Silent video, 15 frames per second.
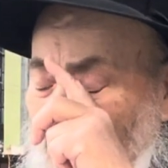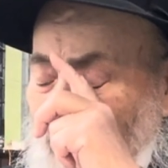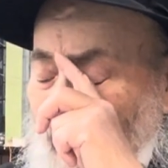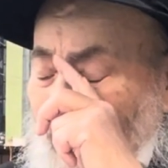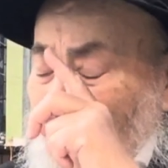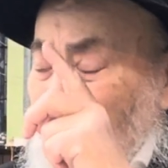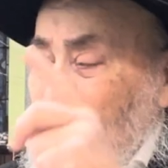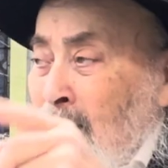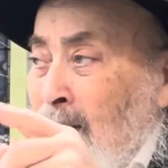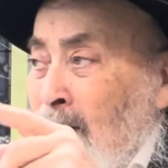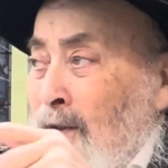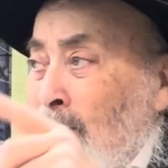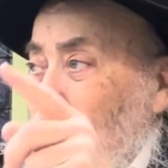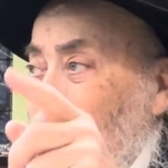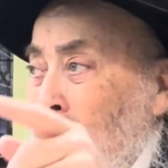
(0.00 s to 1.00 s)
Eretz
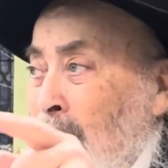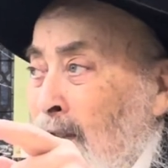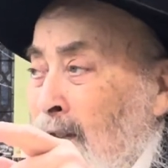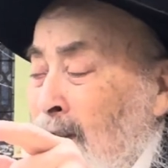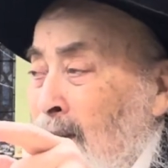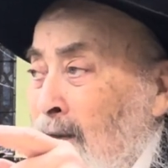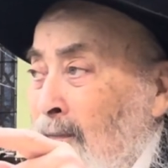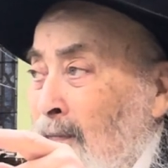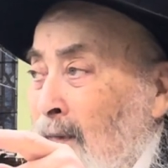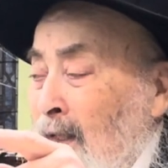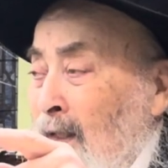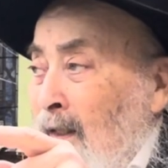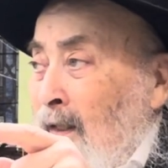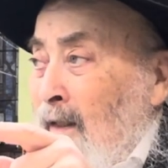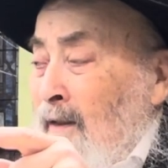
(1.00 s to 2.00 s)
Chitu Soda.
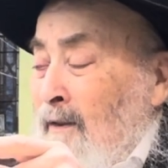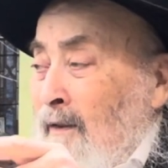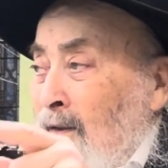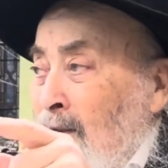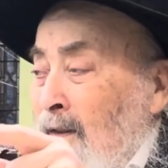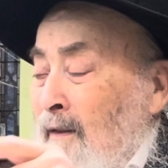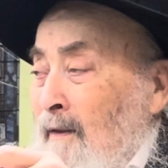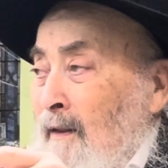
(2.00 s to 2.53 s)
So